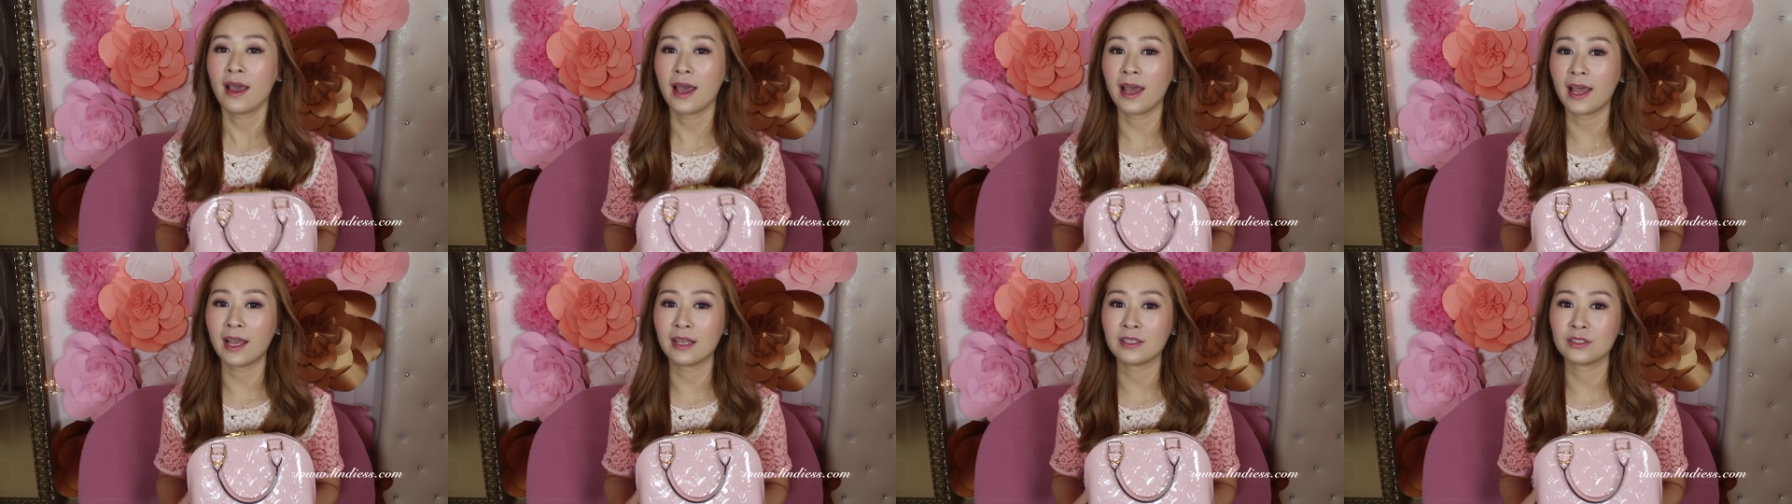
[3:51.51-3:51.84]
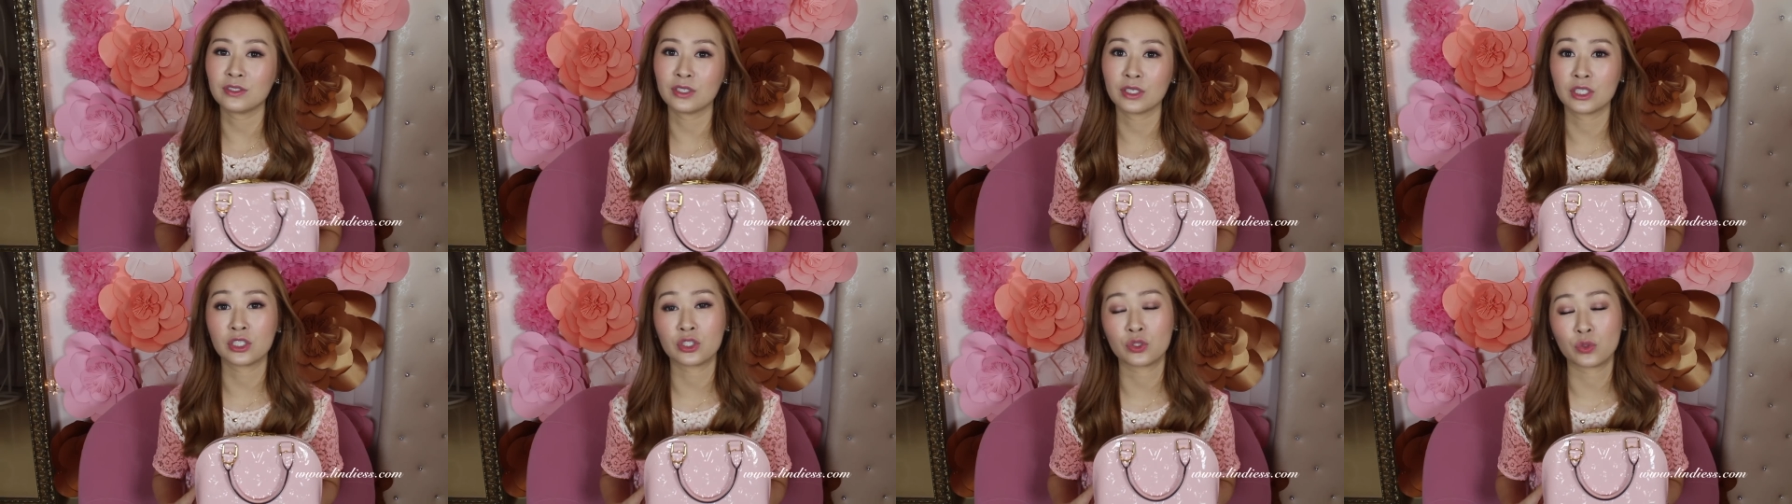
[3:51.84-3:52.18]

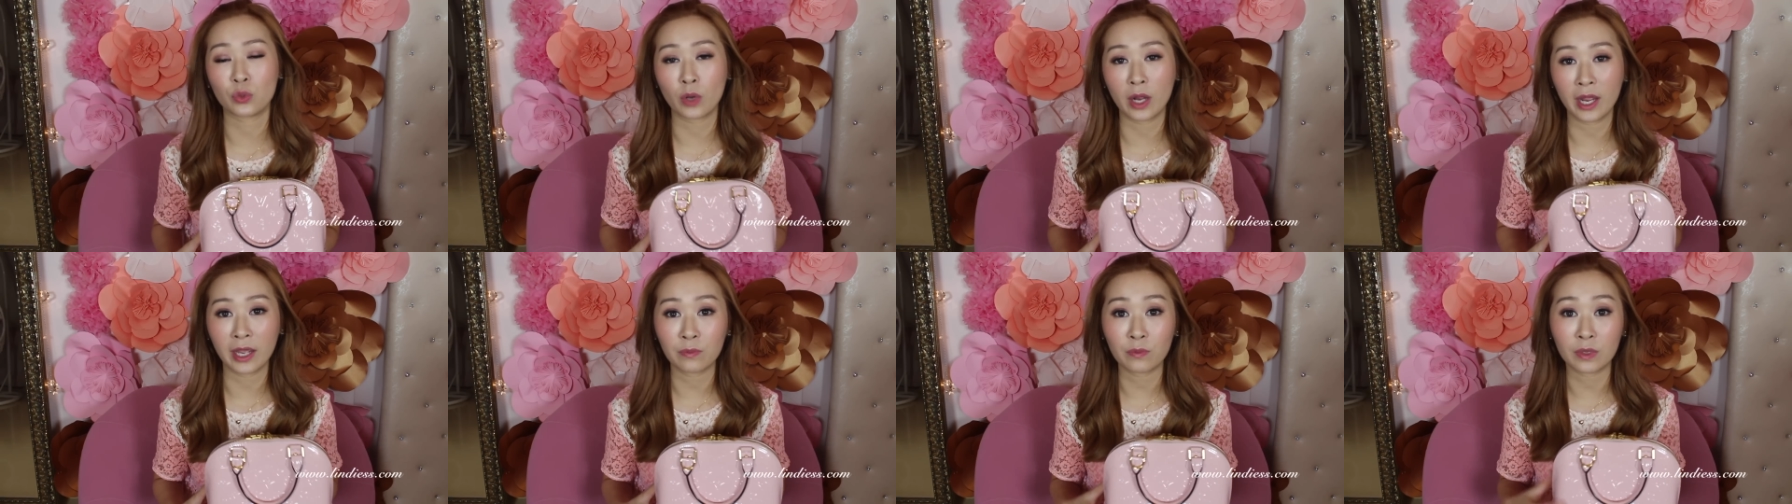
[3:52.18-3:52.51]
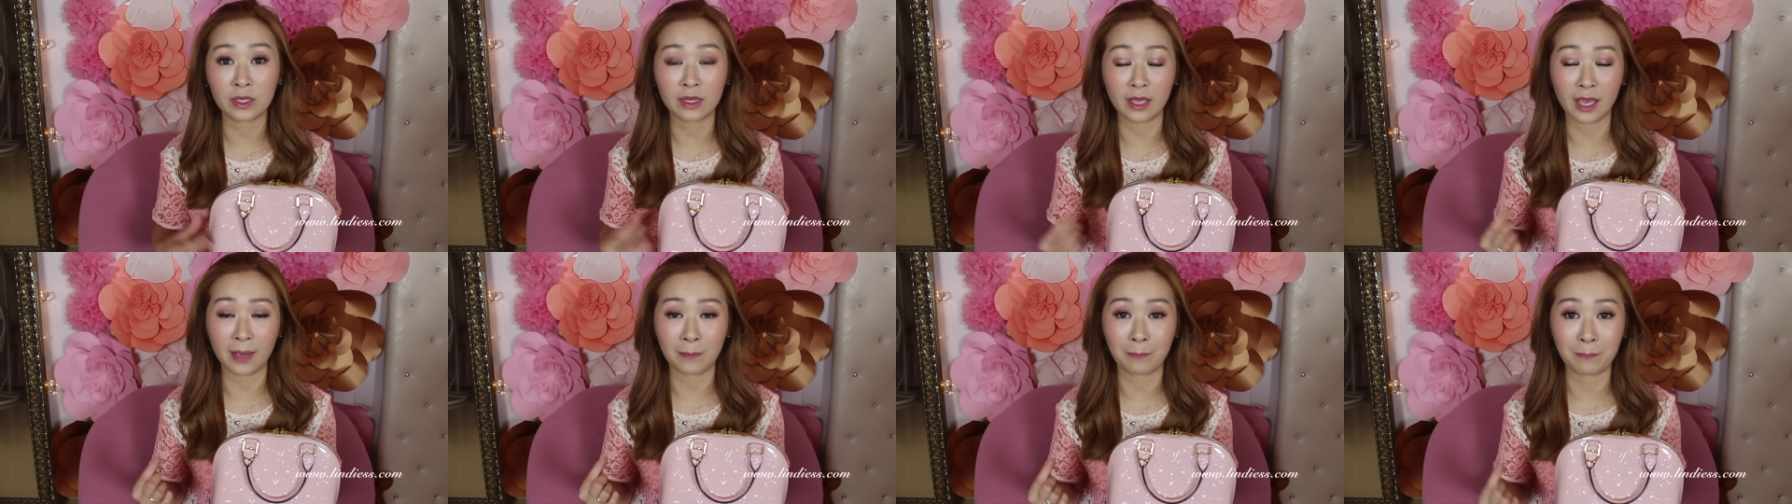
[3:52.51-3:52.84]
and just try
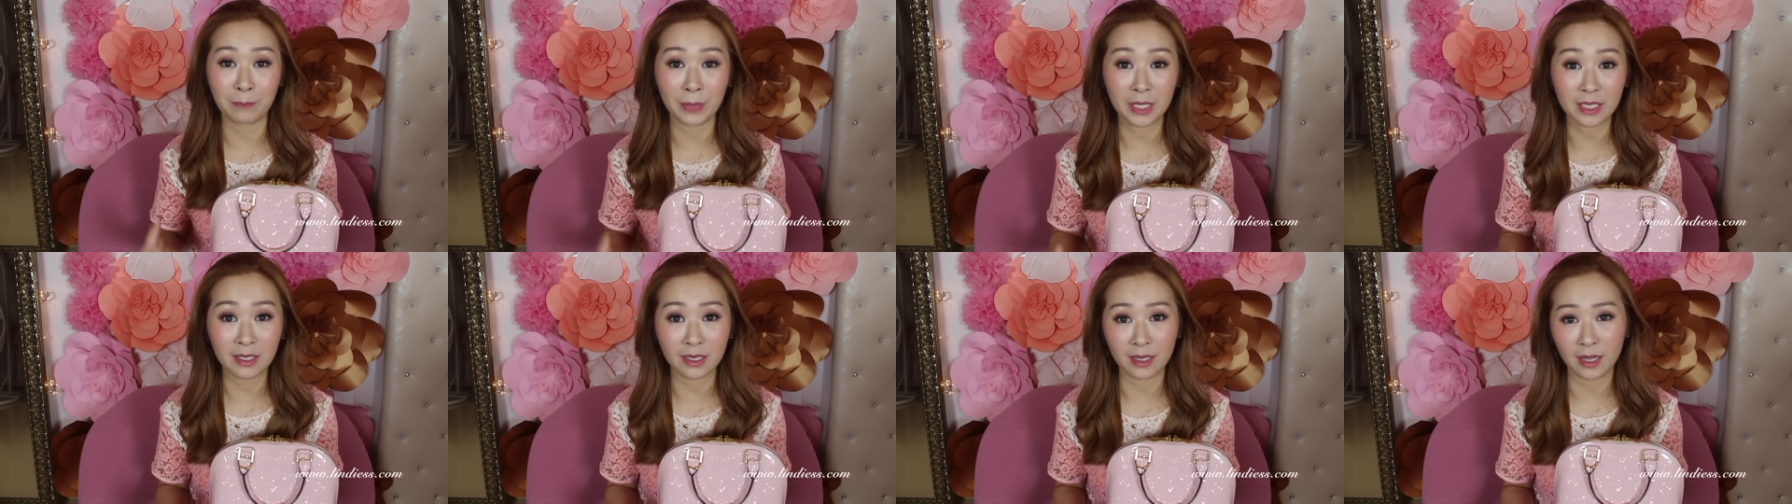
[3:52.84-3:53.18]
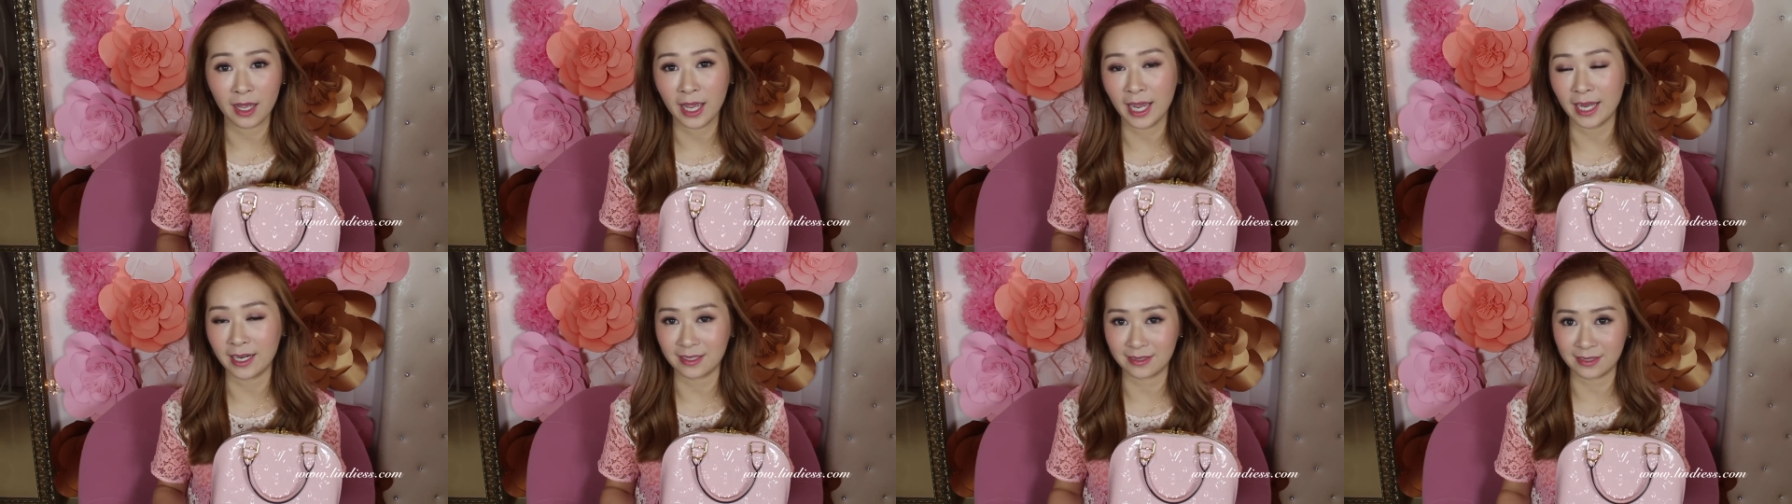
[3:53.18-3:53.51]
with a bit
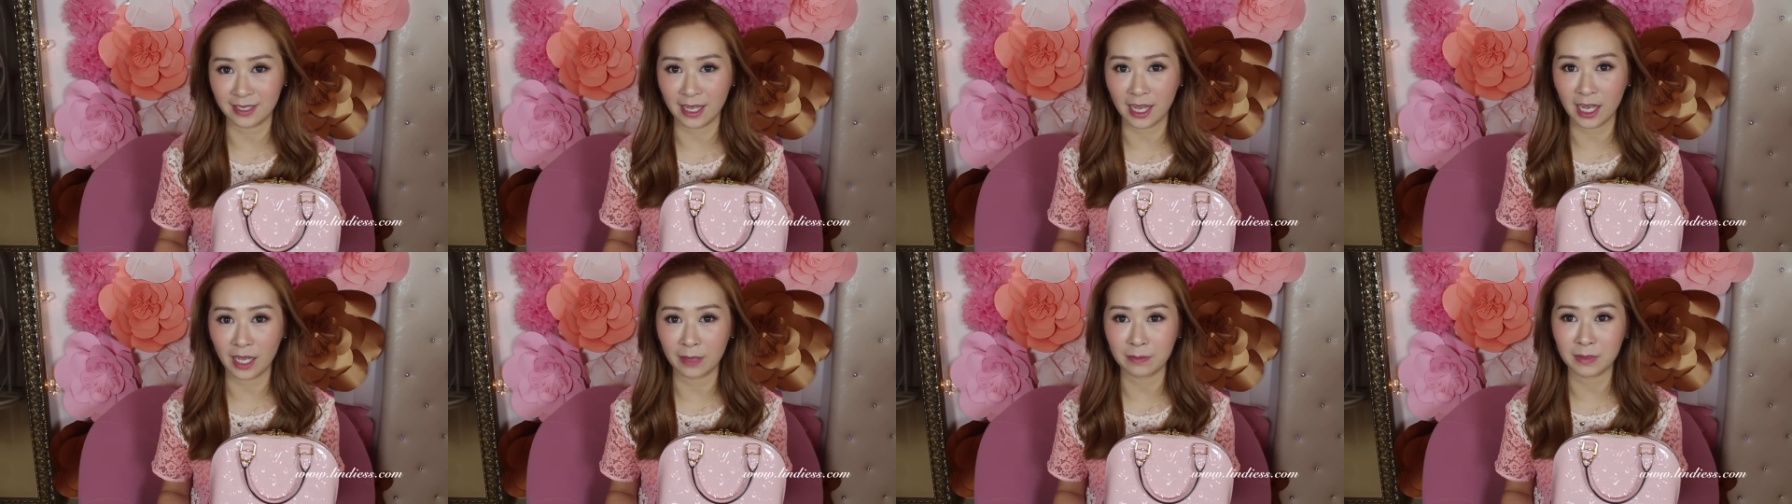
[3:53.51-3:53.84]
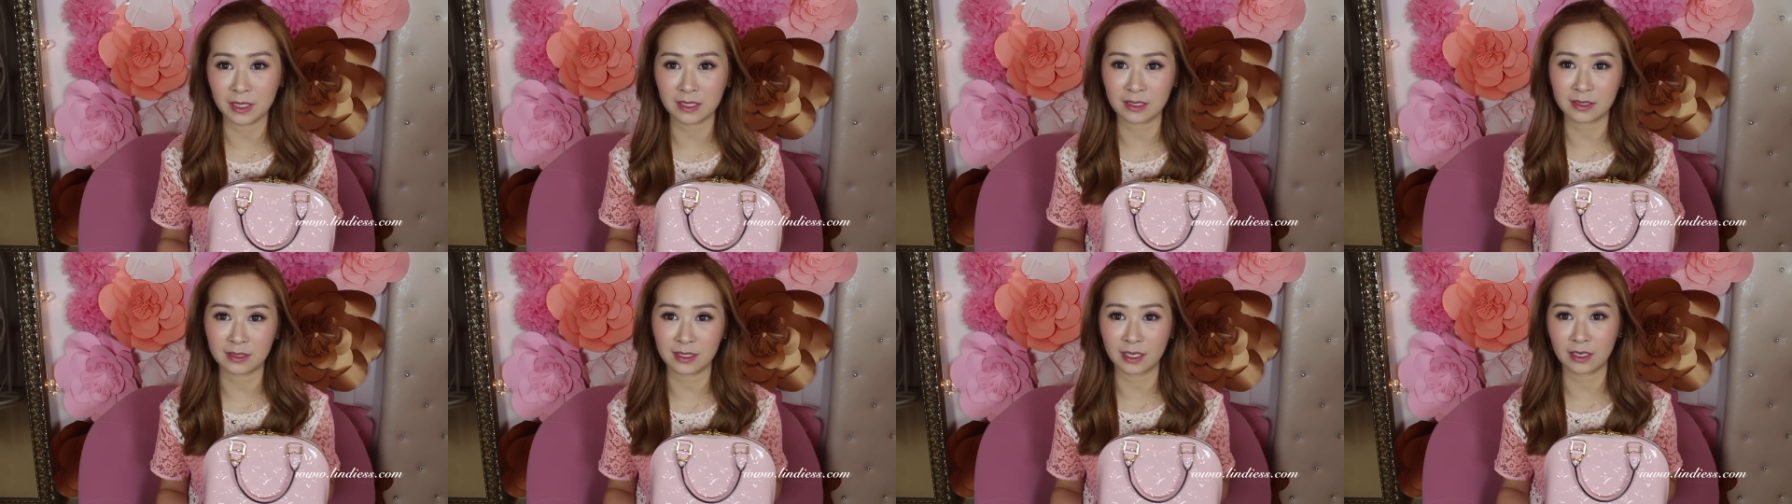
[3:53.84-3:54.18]
at a time
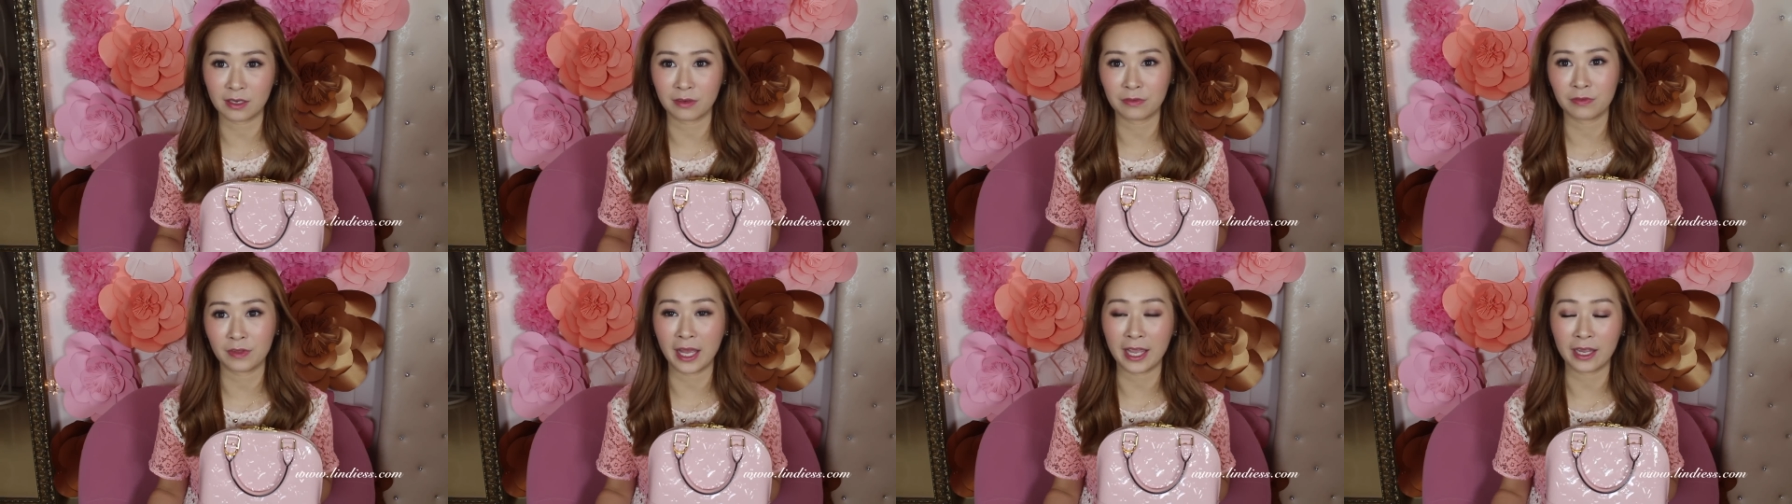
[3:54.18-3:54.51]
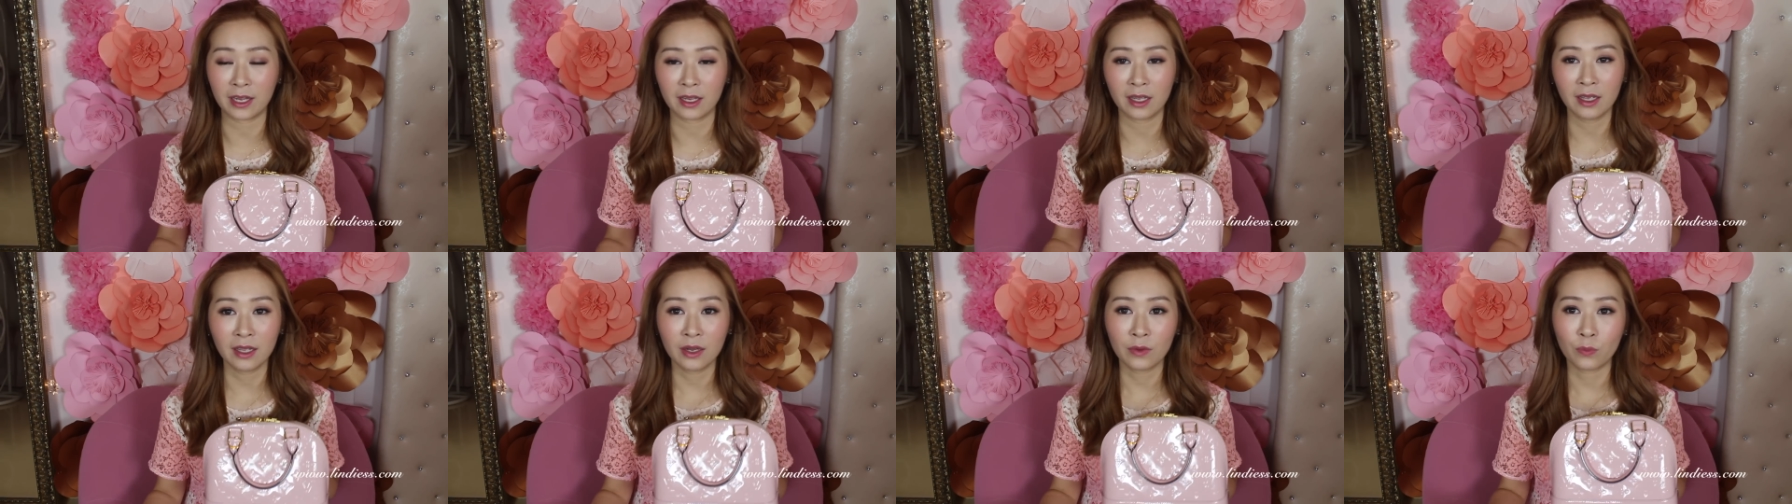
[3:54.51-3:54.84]
instead of
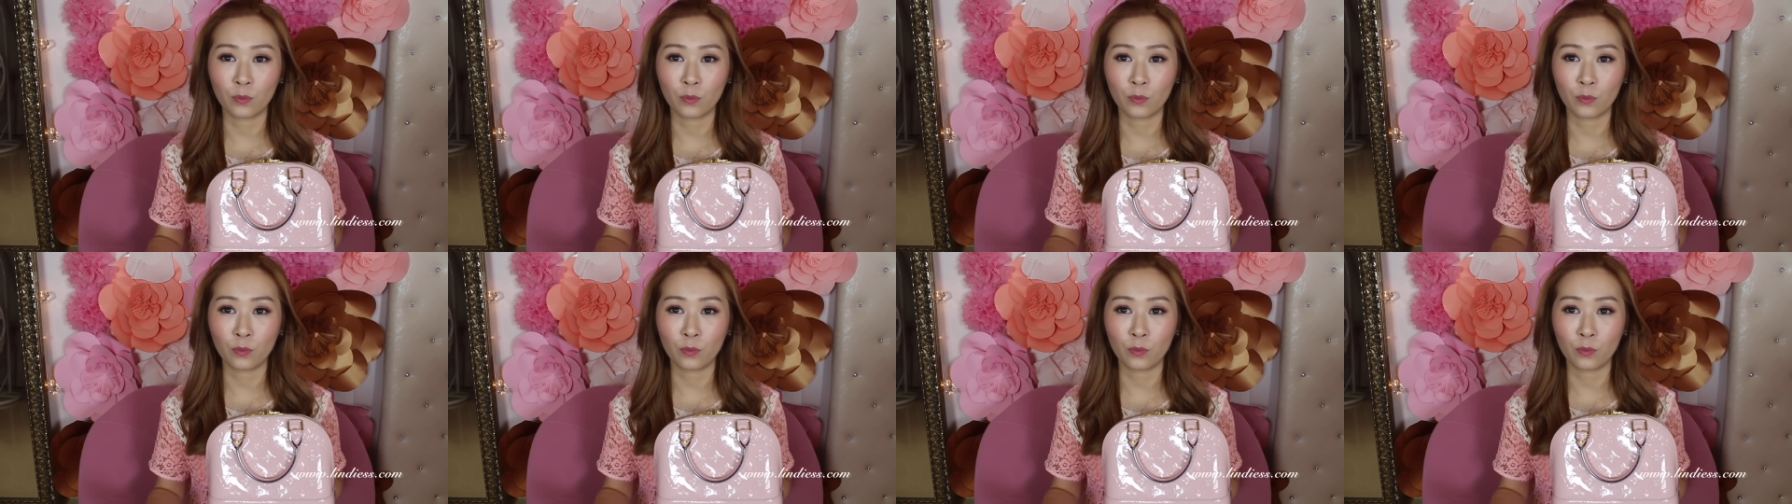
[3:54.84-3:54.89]
like